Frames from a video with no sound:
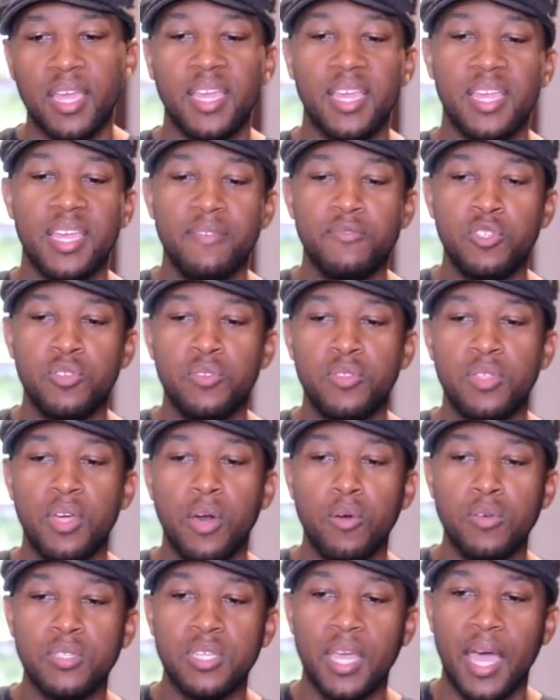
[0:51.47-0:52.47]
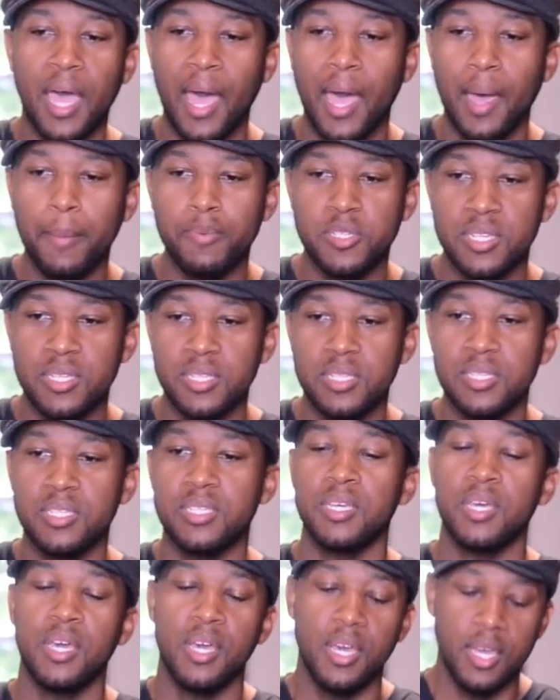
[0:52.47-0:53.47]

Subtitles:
It gives you those options